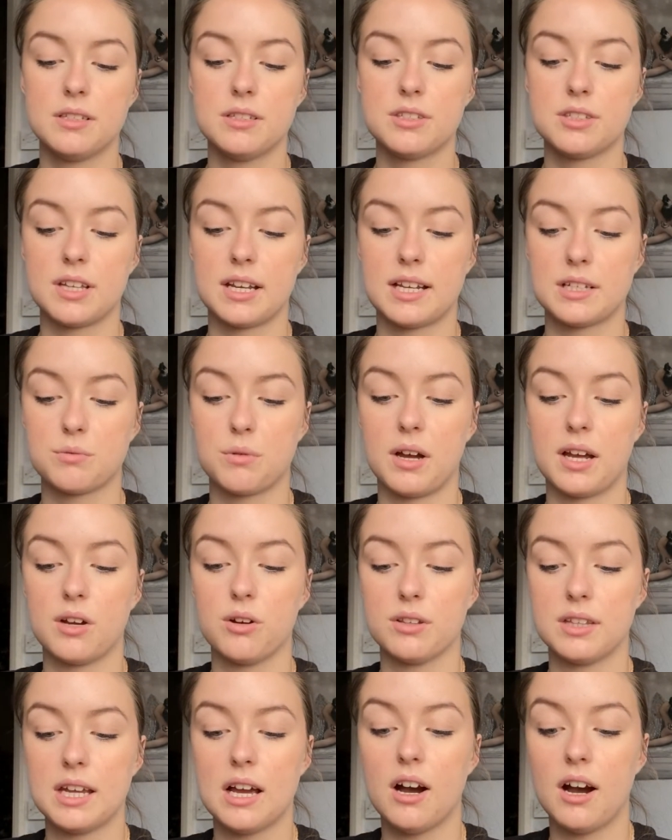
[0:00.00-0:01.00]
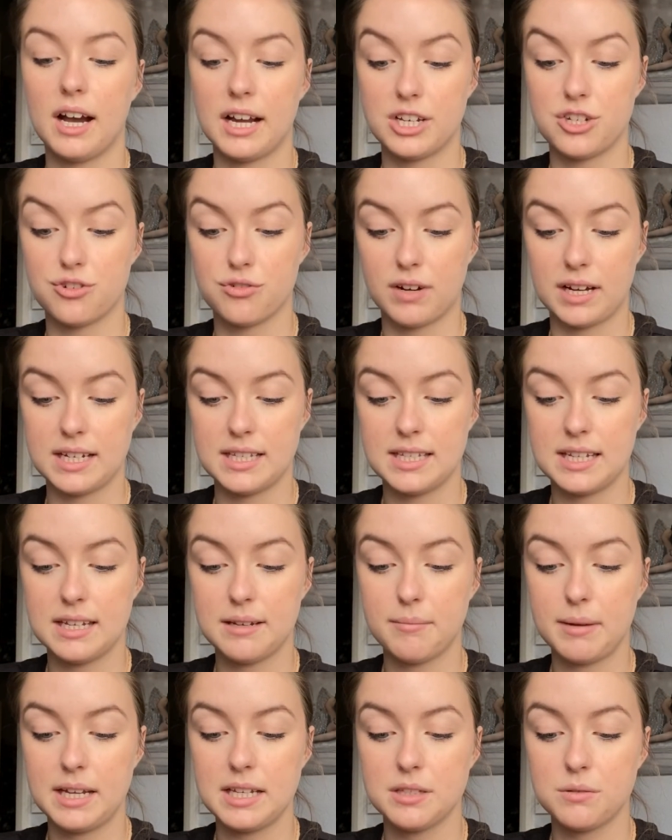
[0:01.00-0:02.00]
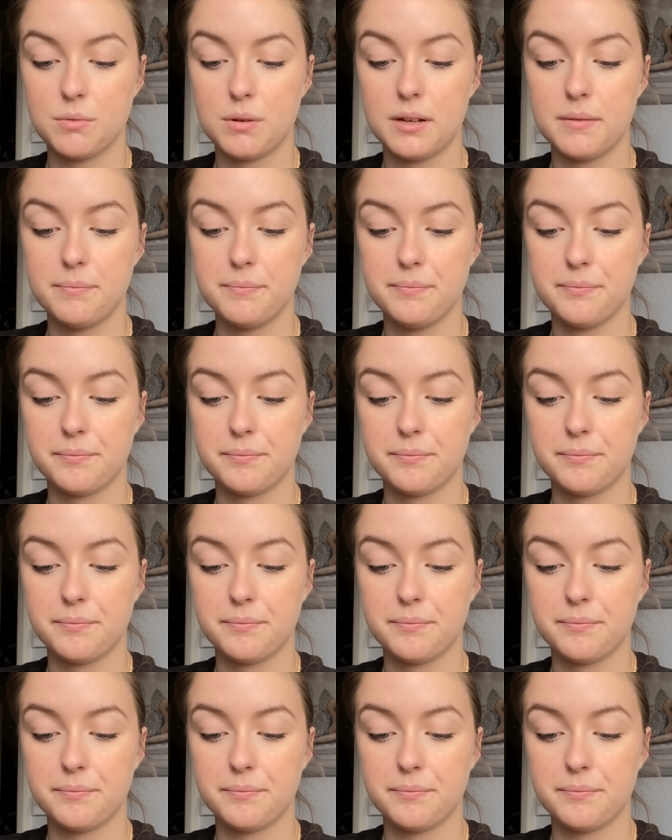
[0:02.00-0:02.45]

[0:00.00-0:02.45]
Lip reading: so that's why I got the hydrating base one,